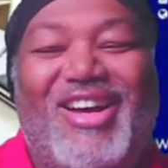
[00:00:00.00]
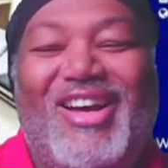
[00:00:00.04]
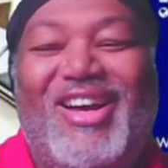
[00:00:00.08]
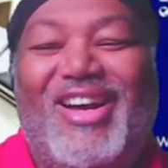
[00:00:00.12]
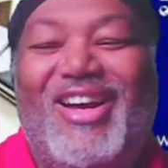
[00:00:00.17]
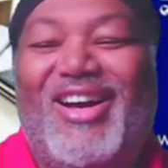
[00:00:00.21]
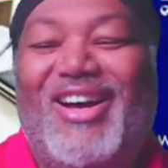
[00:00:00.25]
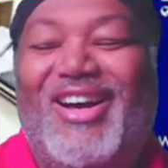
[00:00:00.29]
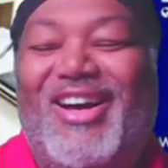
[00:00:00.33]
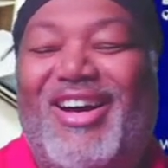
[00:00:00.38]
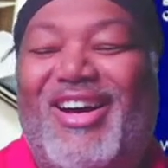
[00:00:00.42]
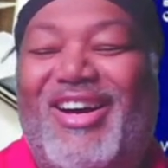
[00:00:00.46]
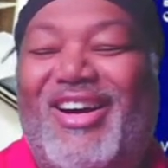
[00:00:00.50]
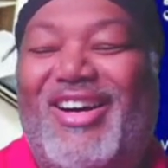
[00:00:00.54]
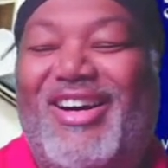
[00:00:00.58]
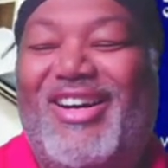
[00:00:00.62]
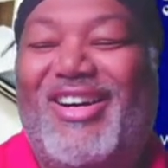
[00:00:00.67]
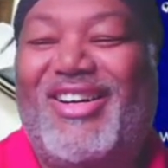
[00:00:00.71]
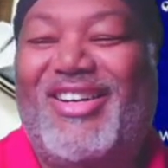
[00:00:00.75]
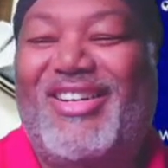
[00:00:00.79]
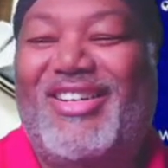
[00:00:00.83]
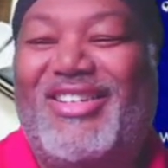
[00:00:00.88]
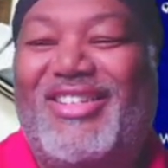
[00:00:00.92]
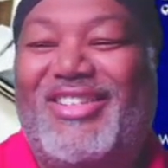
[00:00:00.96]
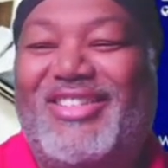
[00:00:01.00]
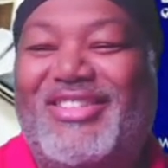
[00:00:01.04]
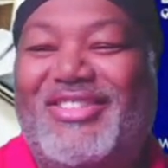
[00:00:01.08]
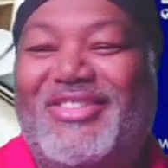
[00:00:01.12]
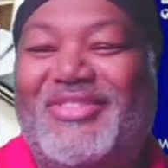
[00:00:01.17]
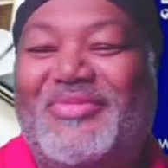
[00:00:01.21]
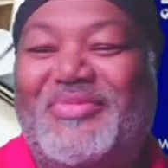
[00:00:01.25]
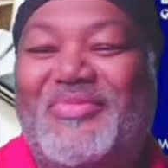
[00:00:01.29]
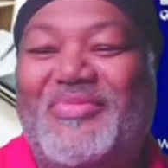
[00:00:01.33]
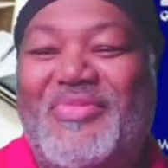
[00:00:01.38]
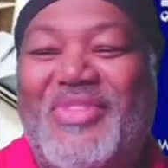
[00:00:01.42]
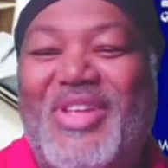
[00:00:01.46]
Oh.
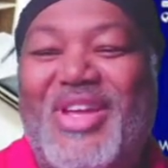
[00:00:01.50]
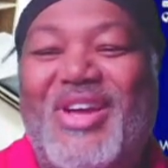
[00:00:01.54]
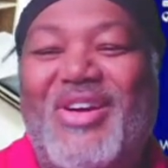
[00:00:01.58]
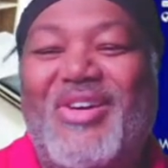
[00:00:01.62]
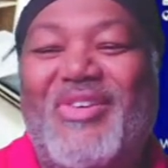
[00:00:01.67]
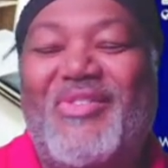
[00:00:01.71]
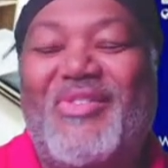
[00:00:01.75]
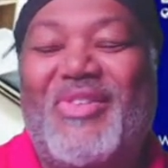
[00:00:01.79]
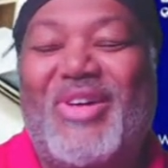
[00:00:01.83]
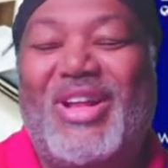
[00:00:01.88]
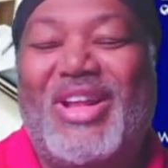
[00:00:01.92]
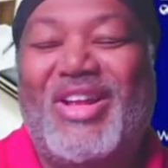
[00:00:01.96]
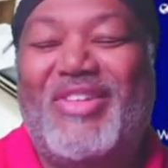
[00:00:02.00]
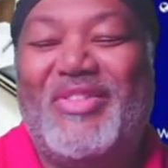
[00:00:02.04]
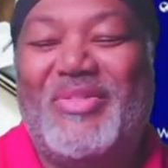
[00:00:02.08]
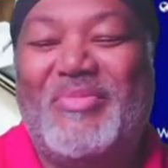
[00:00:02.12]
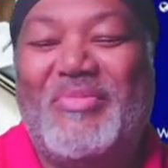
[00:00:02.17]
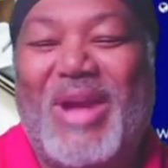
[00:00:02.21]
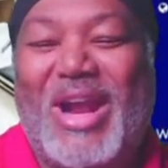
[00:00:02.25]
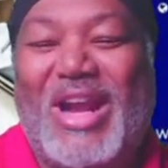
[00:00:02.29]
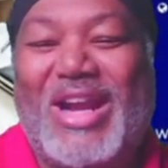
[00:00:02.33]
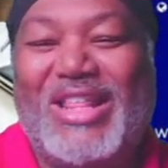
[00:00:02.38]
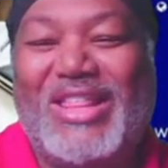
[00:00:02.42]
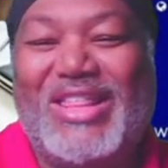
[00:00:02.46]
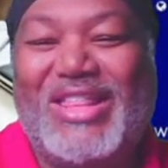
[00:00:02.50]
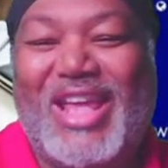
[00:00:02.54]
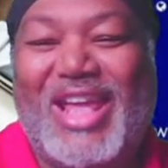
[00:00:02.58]
Well, everybody,